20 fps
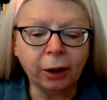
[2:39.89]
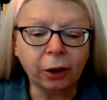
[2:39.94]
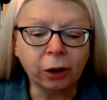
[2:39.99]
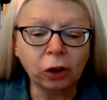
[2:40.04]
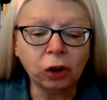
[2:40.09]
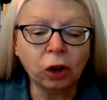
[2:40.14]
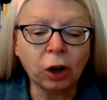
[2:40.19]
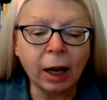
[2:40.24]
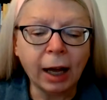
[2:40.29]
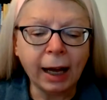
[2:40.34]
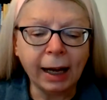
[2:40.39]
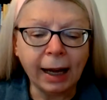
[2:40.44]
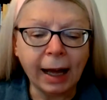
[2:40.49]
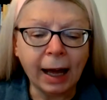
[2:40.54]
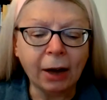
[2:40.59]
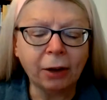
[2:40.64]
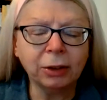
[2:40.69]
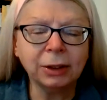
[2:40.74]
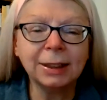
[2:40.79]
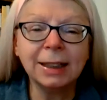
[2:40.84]
cried
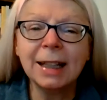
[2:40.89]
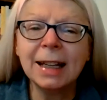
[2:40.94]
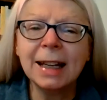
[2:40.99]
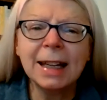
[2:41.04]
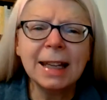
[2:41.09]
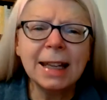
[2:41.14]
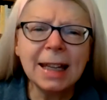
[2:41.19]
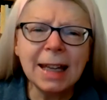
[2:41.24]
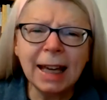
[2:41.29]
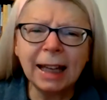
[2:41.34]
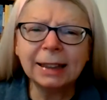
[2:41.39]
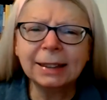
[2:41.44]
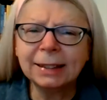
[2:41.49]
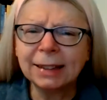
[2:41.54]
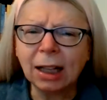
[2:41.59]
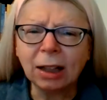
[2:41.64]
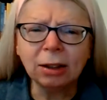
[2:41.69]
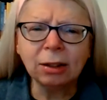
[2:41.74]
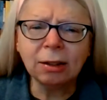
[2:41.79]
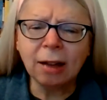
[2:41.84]
out, "It's
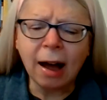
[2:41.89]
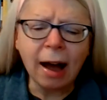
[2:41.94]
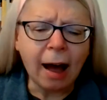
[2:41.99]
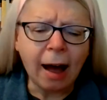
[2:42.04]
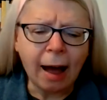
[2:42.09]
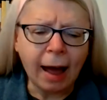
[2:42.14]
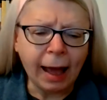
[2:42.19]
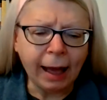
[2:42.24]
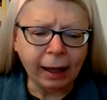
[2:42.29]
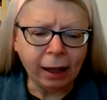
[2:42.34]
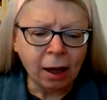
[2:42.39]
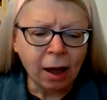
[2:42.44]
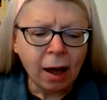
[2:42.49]
a lie!